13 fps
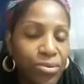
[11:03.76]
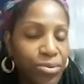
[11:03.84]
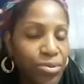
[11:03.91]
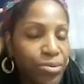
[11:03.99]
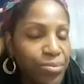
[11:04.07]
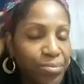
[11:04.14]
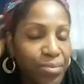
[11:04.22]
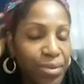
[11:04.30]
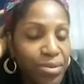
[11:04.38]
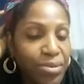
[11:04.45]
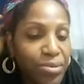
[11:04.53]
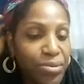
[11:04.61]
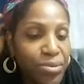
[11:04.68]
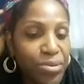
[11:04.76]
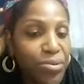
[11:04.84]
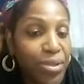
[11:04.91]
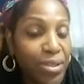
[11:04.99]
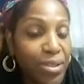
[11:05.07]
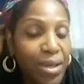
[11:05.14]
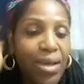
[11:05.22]
true. That's so true.
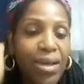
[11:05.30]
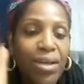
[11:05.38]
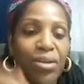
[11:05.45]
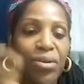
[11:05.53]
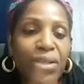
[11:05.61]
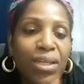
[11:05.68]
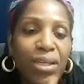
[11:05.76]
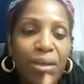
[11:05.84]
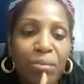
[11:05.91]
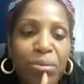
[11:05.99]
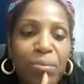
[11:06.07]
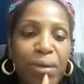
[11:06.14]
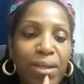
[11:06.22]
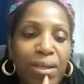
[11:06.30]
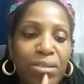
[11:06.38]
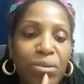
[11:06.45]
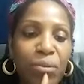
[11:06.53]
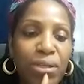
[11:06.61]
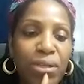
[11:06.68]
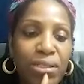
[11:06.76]
And, you know, leading up to my next
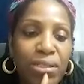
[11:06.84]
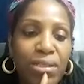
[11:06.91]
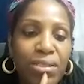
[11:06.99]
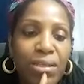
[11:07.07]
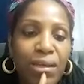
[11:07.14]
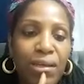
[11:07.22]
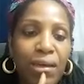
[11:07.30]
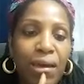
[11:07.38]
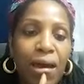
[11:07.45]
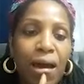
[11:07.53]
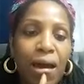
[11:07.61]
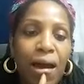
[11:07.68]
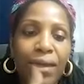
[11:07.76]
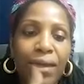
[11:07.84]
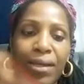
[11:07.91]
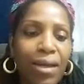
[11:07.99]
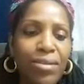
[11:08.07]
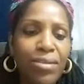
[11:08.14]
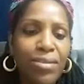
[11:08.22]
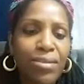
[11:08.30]
question is, like, I can
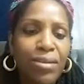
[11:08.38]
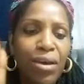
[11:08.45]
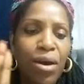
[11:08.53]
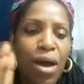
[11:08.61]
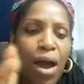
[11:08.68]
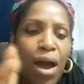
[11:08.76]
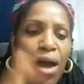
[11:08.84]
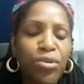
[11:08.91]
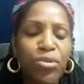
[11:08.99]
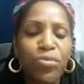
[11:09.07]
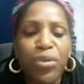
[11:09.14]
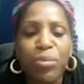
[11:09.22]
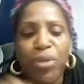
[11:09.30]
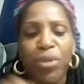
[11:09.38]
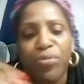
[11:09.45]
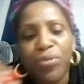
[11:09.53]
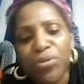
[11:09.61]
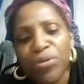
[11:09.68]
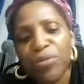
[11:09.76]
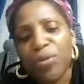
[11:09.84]
ask, how do you feel about the
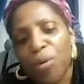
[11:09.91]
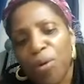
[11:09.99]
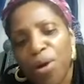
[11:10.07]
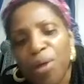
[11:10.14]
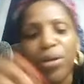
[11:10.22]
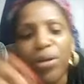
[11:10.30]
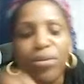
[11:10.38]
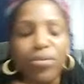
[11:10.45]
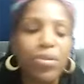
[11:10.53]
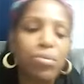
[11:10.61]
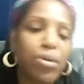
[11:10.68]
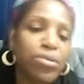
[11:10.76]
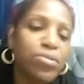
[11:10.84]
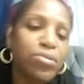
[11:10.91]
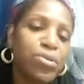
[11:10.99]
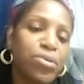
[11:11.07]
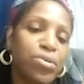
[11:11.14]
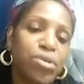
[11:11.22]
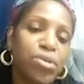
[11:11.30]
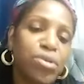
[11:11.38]
future of co-op? How do you feel about the future?
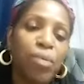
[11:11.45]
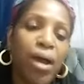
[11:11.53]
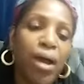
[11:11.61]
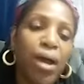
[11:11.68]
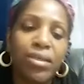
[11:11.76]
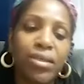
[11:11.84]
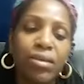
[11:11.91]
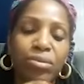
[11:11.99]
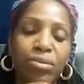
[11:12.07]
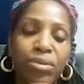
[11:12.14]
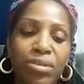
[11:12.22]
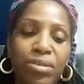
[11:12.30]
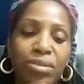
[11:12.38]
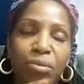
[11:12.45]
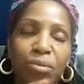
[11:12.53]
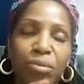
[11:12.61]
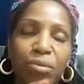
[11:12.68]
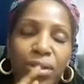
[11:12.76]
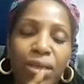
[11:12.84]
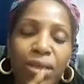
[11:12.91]
You know, but I think this, the
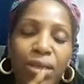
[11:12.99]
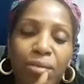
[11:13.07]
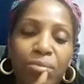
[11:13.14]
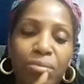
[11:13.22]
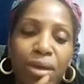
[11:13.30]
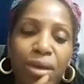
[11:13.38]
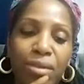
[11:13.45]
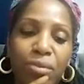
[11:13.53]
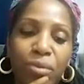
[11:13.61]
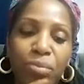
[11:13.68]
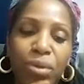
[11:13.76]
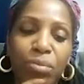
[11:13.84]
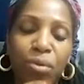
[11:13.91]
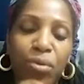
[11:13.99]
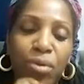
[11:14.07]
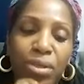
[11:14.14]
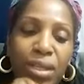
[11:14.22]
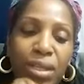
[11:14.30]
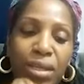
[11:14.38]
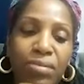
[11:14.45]
one that I'm would be more
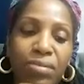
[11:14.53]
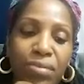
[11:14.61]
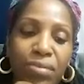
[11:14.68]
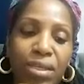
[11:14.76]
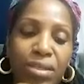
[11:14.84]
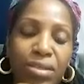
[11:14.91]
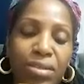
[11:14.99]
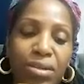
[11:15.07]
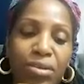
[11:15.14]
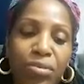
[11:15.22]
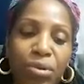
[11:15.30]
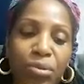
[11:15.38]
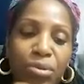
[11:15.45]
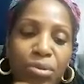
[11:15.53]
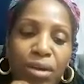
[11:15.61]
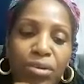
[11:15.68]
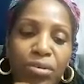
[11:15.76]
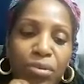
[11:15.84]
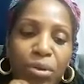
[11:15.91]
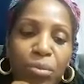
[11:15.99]
resonated for this interview is, how
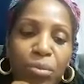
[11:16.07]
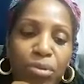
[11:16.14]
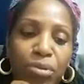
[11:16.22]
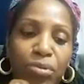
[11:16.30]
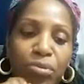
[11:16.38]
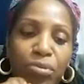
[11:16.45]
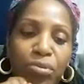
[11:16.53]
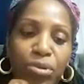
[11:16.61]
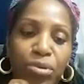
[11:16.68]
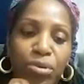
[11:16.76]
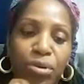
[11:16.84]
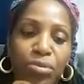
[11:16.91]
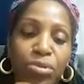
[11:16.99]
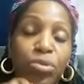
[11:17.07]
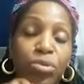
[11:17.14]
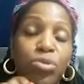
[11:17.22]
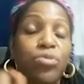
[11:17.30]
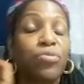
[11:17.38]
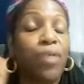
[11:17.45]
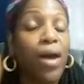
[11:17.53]
do you feel about the future of
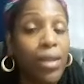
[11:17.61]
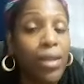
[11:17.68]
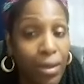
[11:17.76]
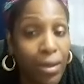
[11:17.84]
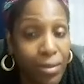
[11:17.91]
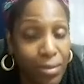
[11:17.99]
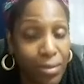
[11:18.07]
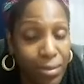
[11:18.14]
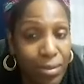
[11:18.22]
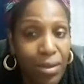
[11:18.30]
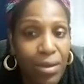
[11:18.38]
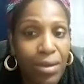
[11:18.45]
social finance